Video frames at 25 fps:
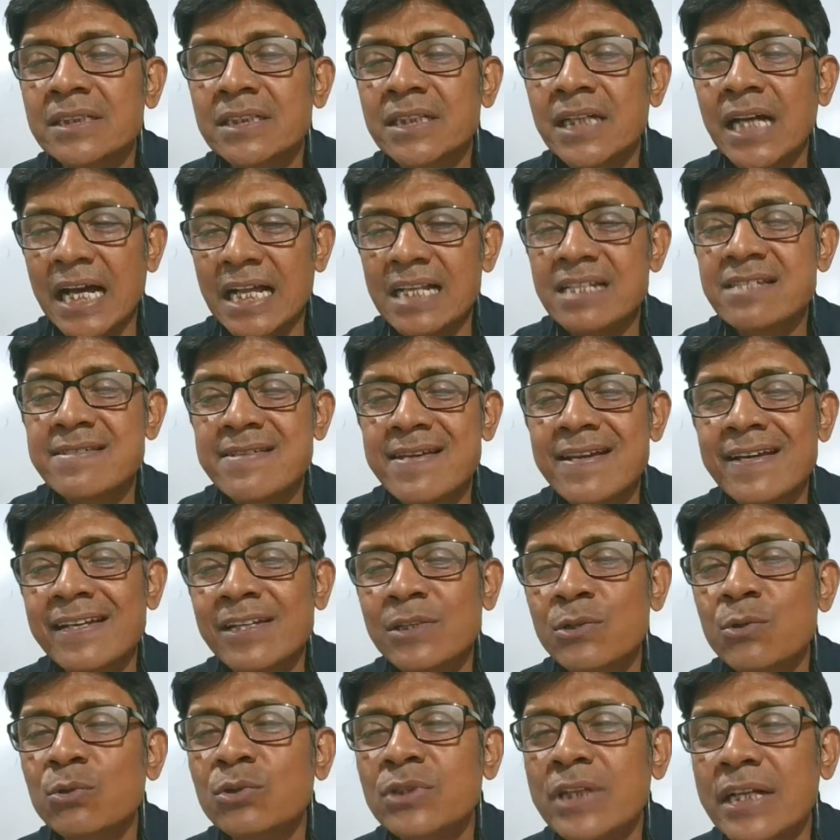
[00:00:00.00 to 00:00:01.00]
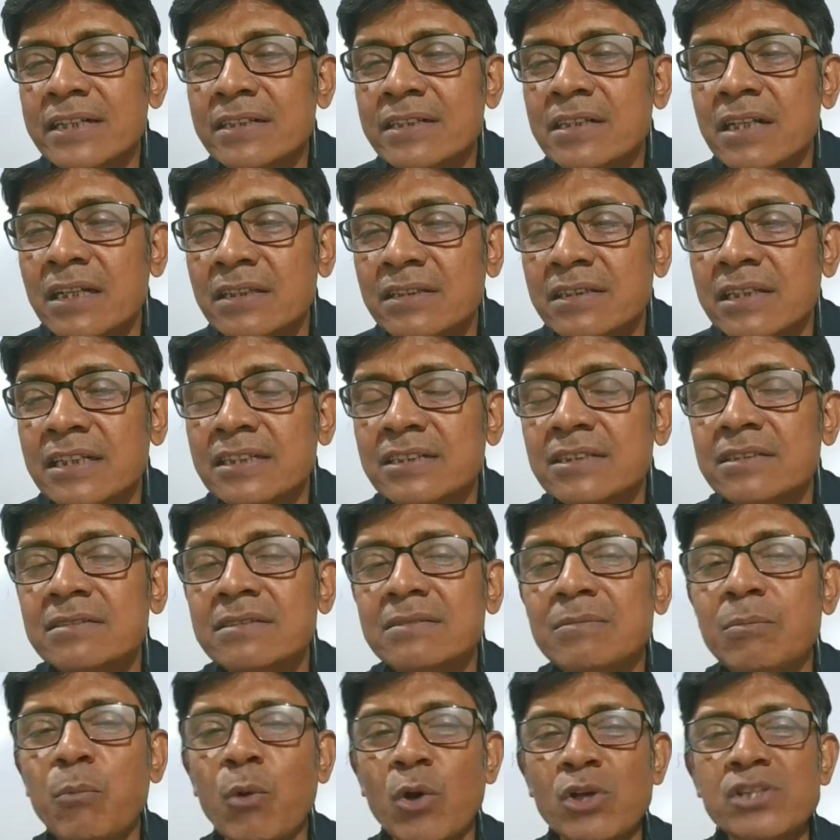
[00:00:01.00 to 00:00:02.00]
I'll tell you that that
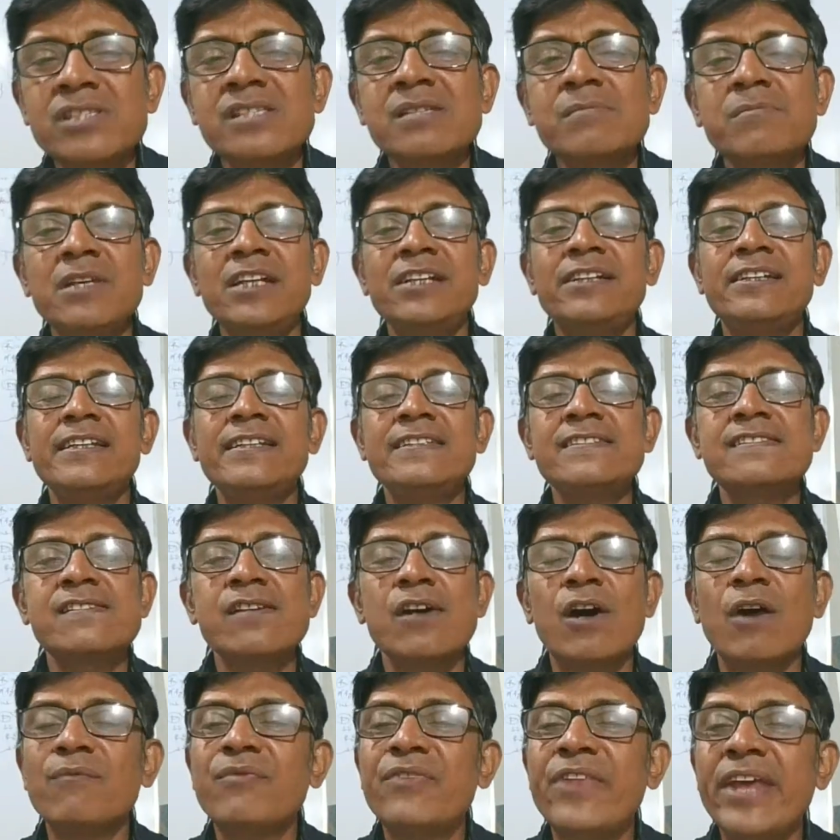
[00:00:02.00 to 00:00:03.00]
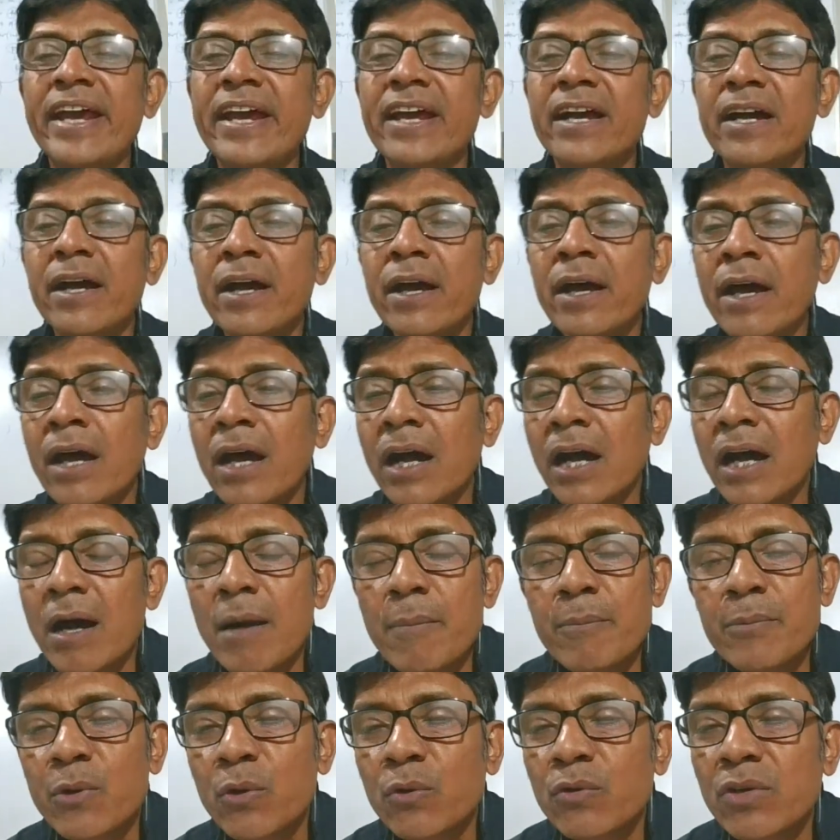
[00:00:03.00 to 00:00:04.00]
possibilities of their
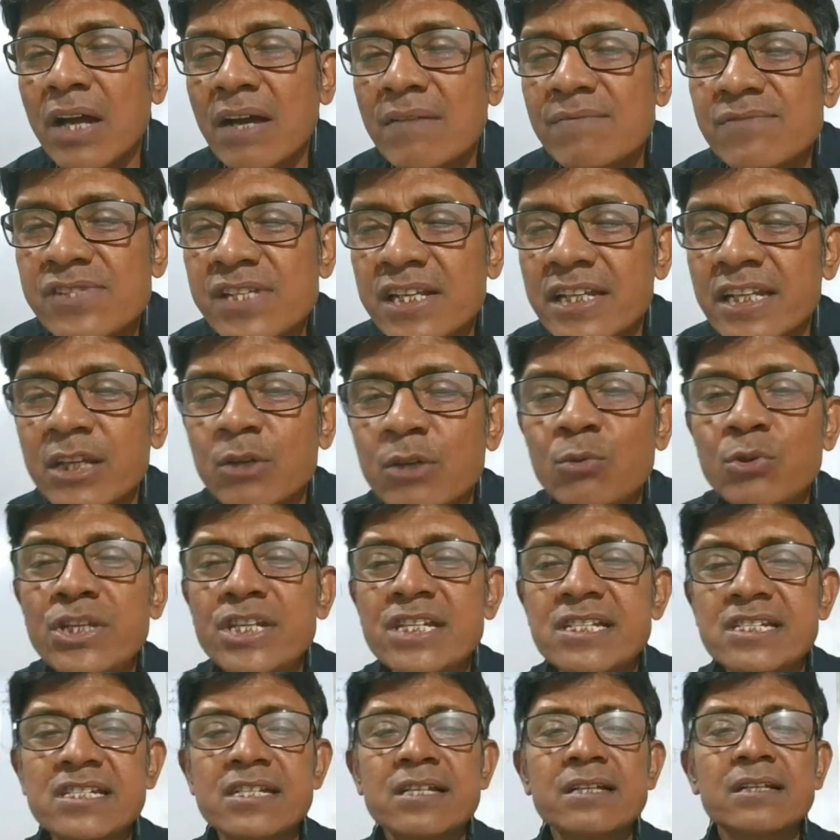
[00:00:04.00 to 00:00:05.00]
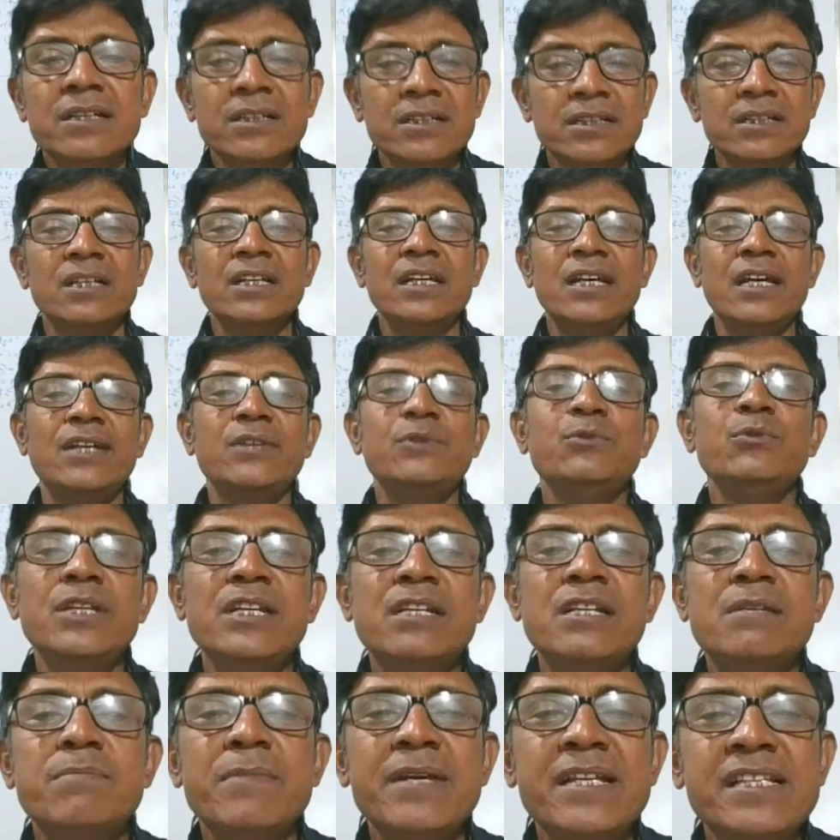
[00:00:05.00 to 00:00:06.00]
programs in unit.
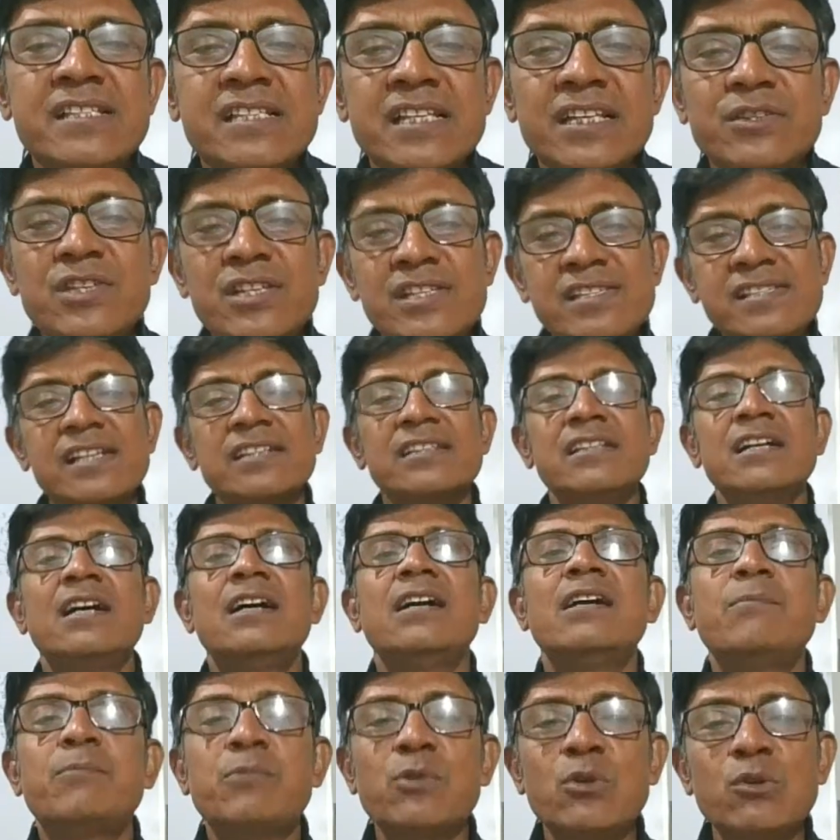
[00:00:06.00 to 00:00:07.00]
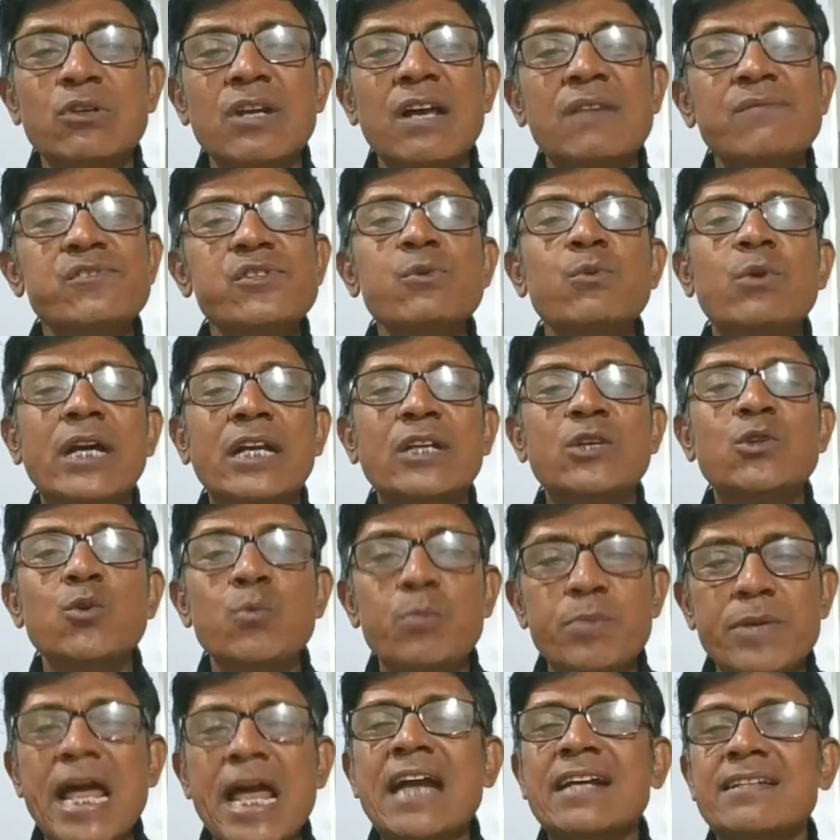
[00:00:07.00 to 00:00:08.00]
Unit means these are the programs you can do
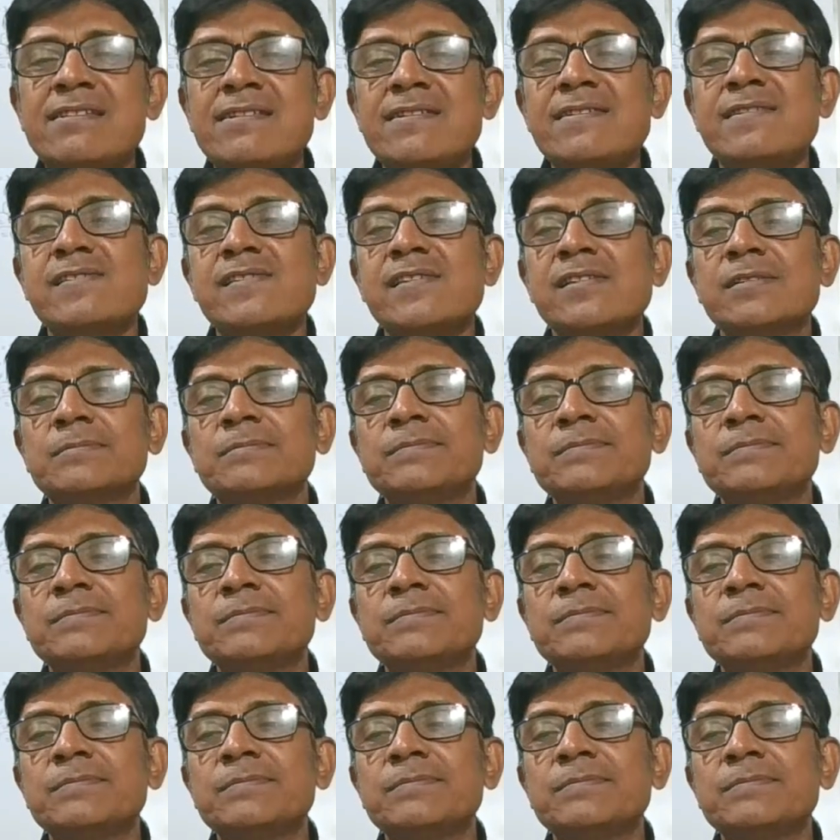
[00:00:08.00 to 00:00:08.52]
practice.